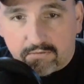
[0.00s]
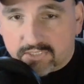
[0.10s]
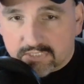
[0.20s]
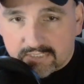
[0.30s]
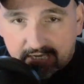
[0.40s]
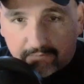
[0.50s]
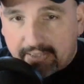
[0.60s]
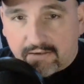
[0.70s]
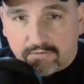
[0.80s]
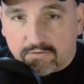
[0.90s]
This is not
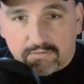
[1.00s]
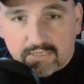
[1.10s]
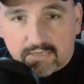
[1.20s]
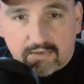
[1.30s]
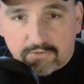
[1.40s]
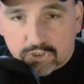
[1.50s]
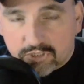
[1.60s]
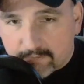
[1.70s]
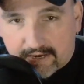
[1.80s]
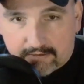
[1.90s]
about you. He didn't give a
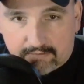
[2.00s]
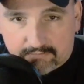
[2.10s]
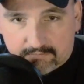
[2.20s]
shit about you.